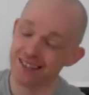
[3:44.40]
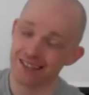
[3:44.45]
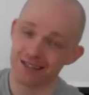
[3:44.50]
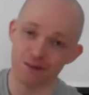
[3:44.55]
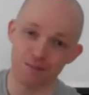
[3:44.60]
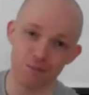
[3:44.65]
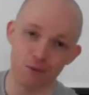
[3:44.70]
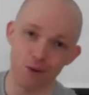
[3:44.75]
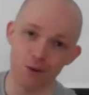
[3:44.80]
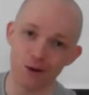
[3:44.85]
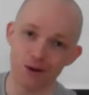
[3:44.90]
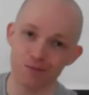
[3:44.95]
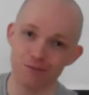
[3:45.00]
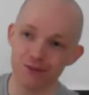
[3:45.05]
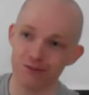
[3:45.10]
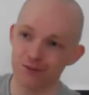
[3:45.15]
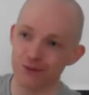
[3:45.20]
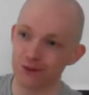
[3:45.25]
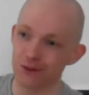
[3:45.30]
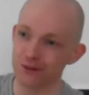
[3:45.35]
in the morning
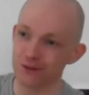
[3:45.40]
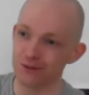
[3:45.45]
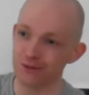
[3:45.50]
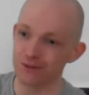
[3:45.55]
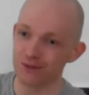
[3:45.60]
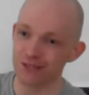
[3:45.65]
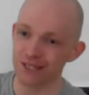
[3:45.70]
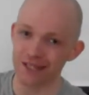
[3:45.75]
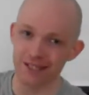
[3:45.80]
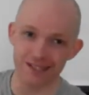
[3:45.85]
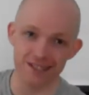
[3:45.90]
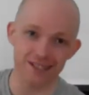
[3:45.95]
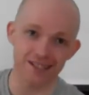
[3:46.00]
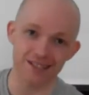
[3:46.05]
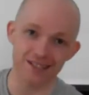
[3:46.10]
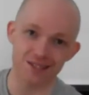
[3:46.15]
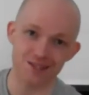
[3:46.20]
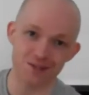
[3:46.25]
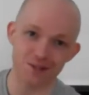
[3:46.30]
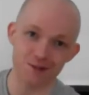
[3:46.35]
before you get the
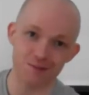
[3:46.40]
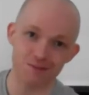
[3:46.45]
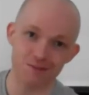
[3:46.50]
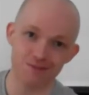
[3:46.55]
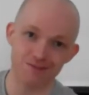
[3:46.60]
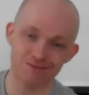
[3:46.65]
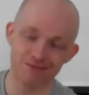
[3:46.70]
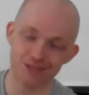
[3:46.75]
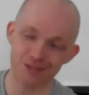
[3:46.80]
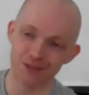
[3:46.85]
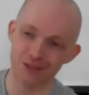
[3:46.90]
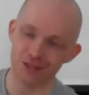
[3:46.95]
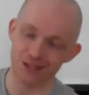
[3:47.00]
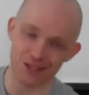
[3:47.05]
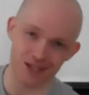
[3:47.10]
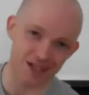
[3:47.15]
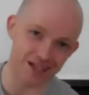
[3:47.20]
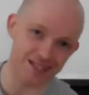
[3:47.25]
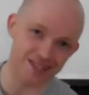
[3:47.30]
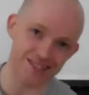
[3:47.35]
kids up, do it on
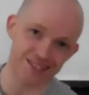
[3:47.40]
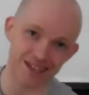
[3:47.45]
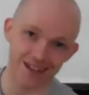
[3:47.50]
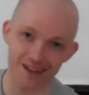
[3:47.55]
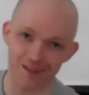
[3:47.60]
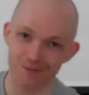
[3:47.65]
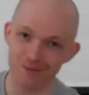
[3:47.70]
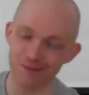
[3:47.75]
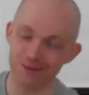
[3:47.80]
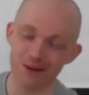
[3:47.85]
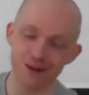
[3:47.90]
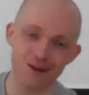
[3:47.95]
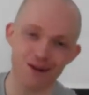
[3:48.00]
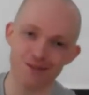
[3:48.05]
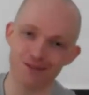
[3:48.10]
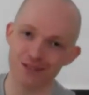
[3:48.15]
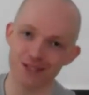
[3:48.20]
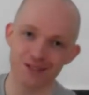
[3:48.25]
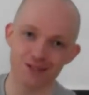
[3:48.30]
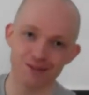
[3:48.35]
the night time,
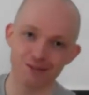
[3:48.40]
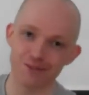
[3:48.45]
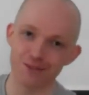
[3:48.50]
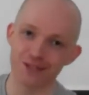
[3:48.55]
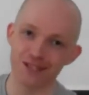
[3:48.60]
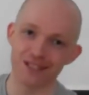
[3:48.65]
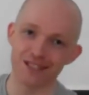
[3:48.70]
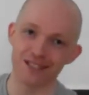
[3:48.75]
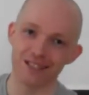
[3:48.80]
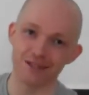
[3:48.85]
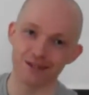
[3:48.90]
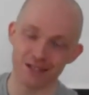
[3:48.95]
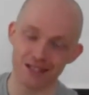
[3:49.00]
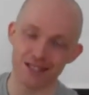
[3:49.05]
wherever you can fit it in.